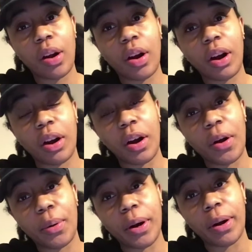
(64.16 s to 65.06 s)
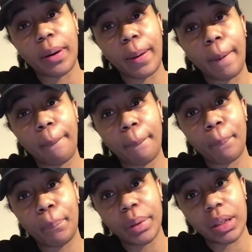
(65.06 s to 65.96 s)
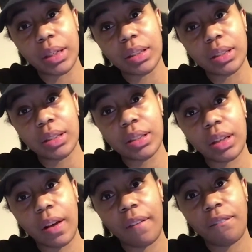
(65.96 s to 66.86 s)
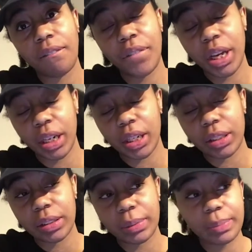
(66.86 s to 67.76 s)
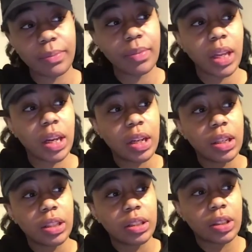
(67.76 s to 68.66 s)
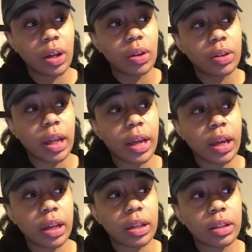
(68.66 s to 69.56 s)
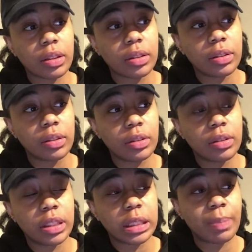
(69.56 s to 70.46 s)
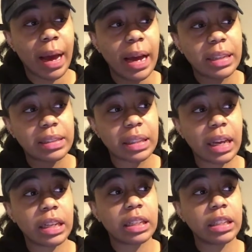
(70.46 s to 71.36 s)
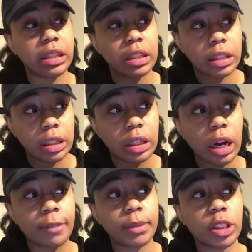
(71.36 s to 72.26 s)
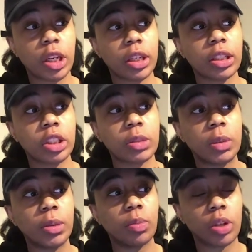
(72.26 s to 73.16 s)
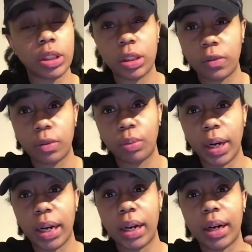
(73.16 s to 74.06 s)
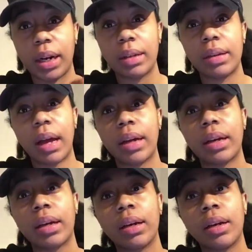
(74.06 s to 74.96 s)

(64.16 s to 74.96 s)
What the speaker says: are our biggest fears. So like this past like year I've been trying to just be more self-aware and like